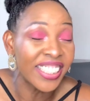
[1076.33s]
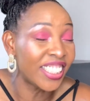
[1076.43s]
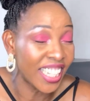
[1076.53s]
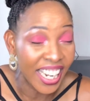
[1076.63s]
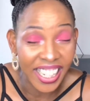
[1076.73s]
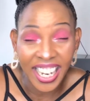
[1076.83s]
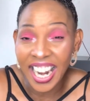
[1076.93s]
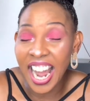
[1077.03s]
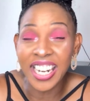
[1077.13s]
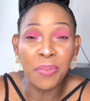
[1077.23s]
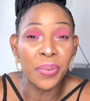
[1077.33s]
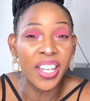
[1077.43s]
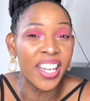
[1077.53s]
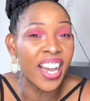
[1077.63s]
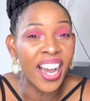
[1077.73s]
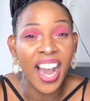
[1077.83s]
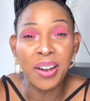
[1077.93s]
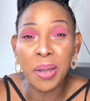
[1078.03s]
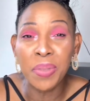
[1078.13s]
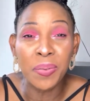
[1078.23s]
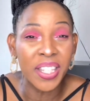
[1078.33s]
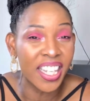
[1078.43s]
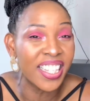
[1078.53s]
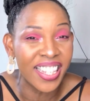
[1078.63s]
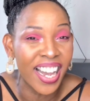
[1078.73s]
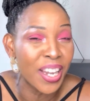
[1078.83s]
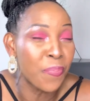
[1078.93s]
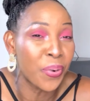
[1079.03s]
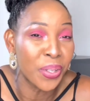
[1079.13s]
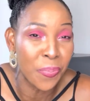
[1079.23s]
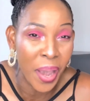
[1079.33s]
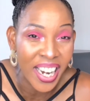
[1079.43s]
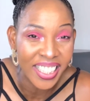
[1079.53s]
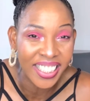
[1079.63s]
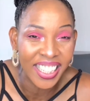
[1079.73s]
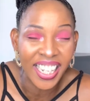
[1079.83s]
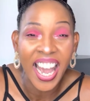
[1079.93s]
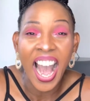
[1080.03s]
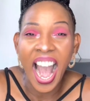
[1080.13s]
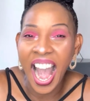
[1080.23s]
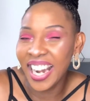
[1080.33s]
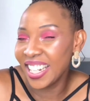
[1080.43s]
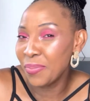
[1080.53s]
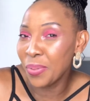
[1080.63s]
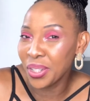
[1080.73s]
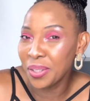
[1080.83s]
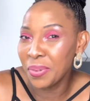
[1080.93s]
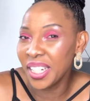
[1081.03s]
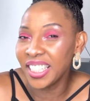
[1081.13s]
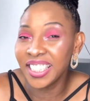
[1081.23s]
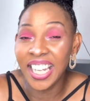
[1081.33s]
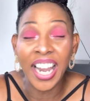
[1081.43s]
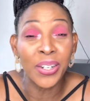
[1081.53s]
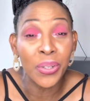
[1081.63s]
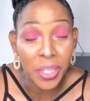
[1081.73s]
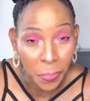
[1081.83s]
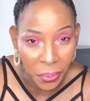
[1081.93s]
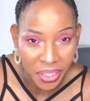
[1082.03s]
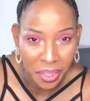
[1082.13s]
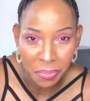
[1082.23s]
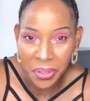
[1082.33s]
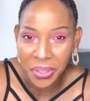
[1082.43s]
channel, and I'm here, and I'm your sister in prosperity and impossibility. I know it's possible,